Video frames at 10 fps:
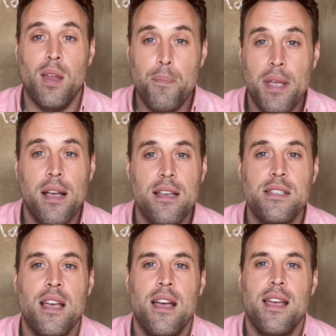
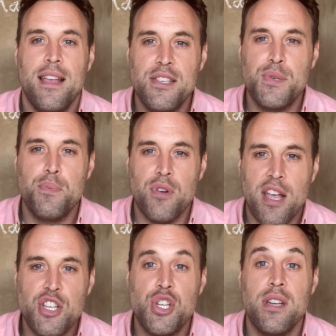Because
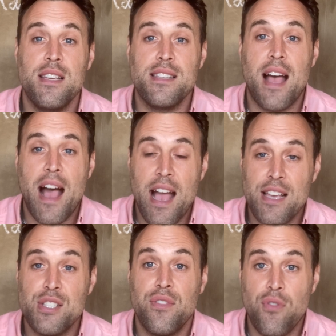inspiration is the
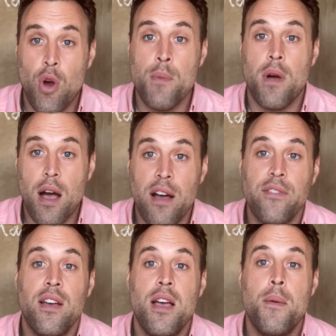highest form
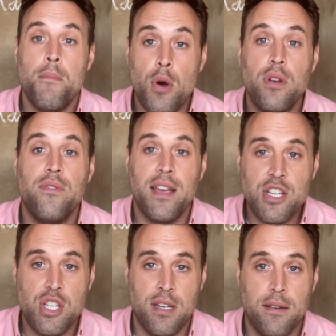of
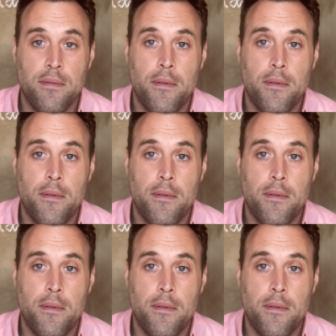motivation.